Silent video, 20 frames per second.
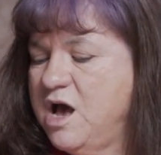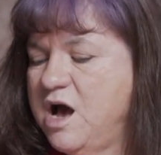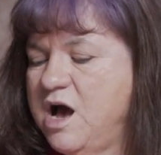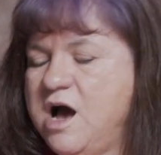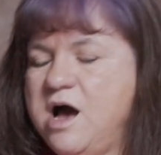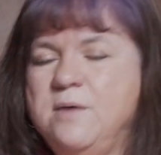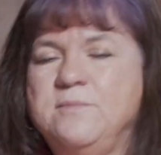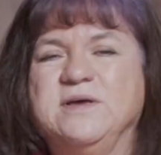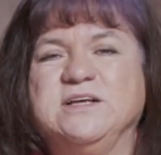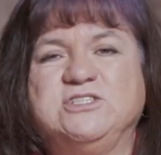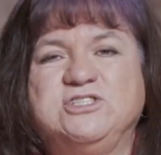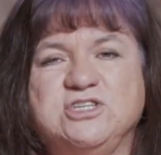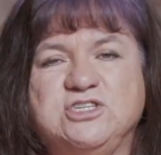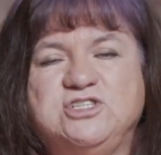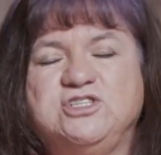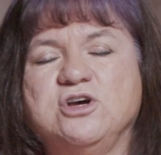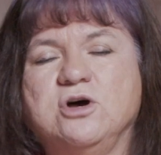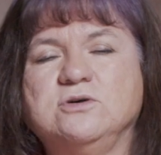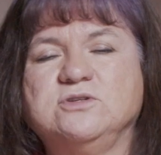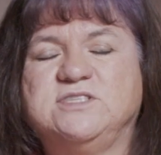It
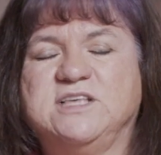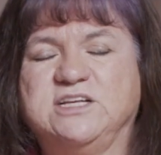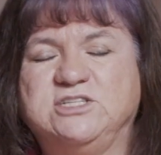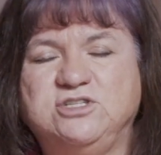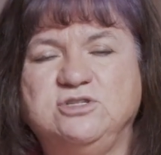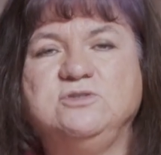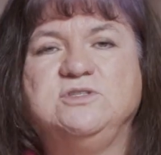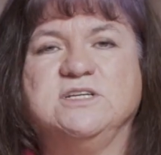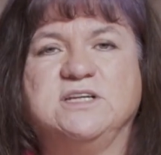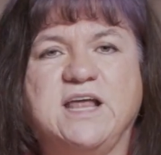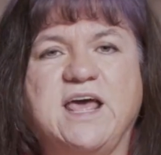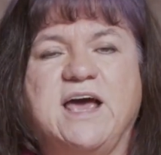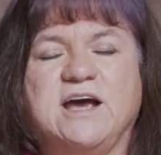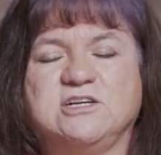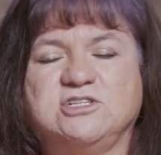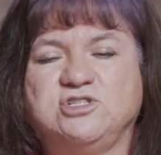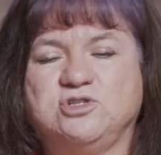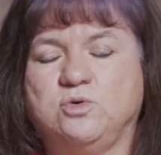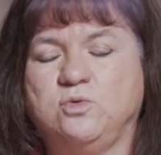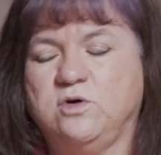just shows that you did
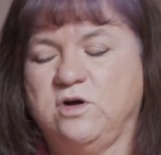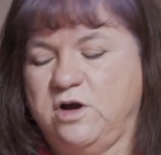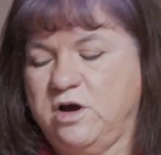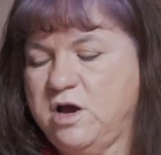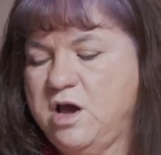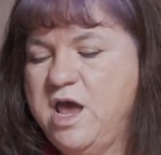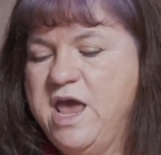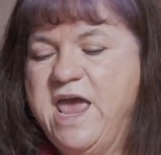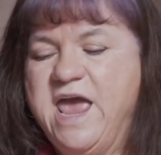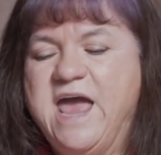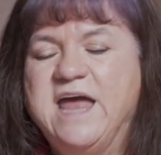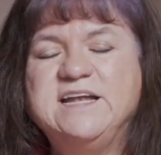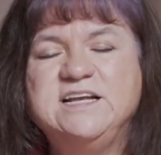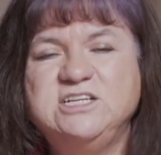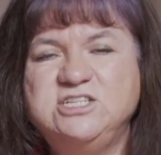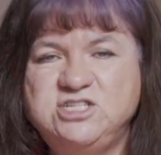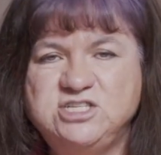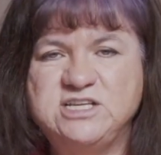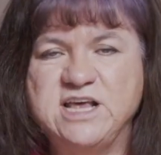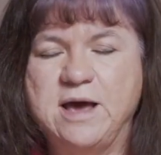extra work. Any
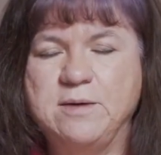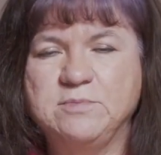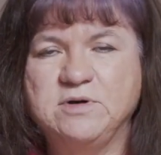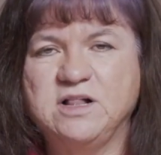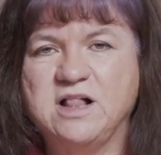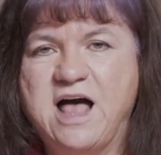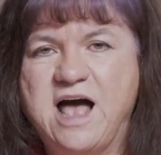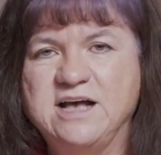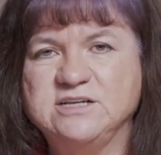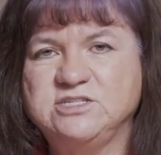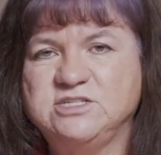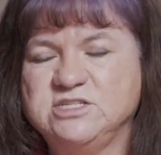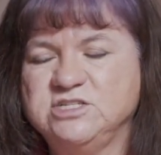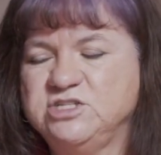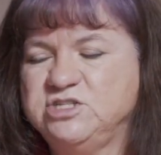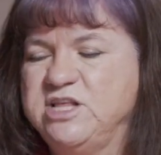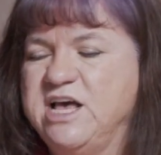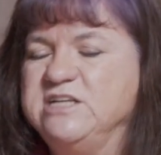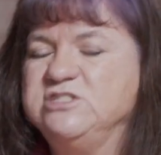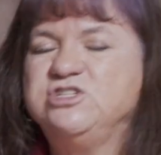STEM
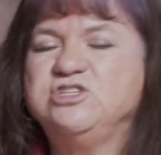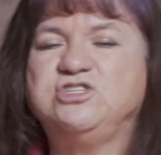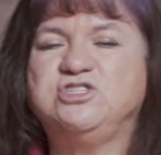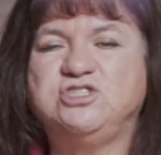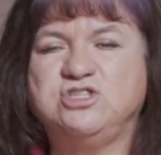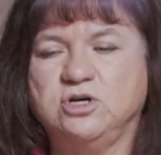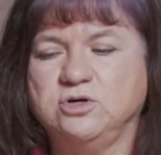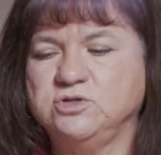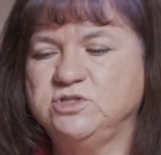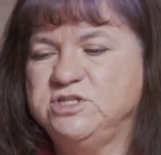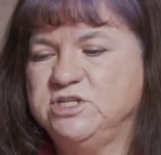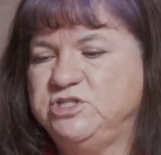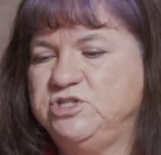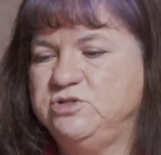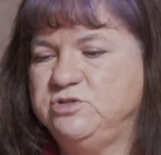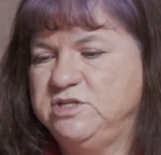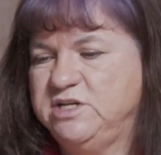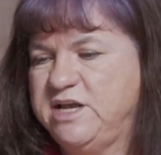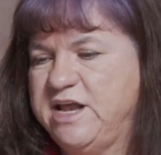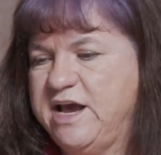classes, that just shows that
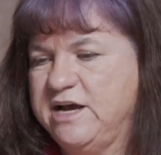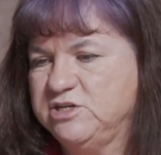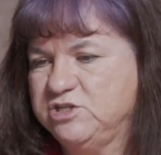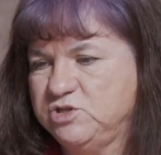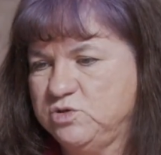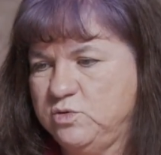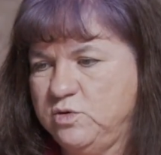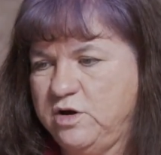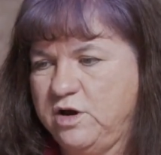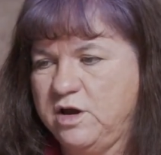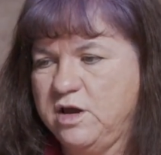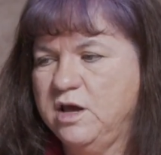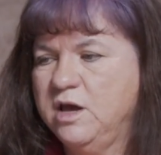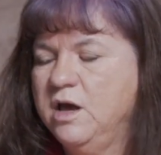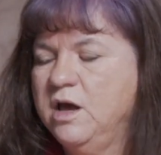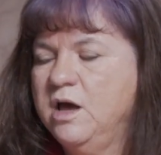you did extra work.